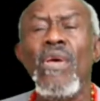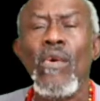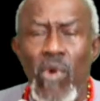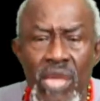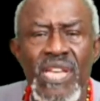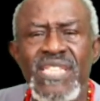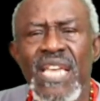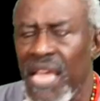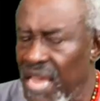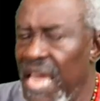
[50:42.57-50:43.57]
Where you say,
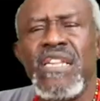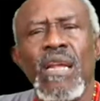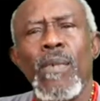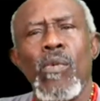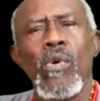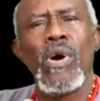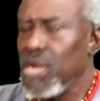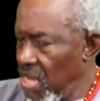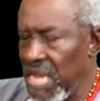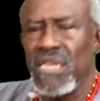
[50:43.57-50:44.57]
head number 1,
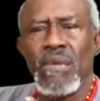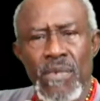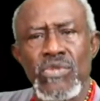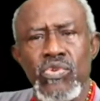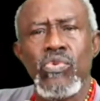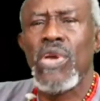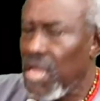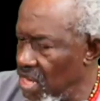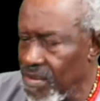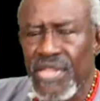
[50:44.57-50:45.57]
head number 2,
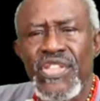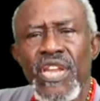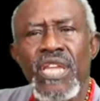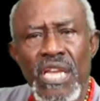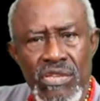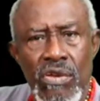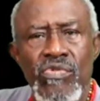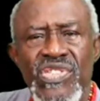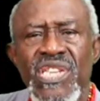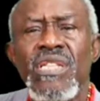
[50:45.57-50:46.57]
head number 3, here's your
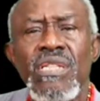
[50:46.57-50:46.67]
receipt.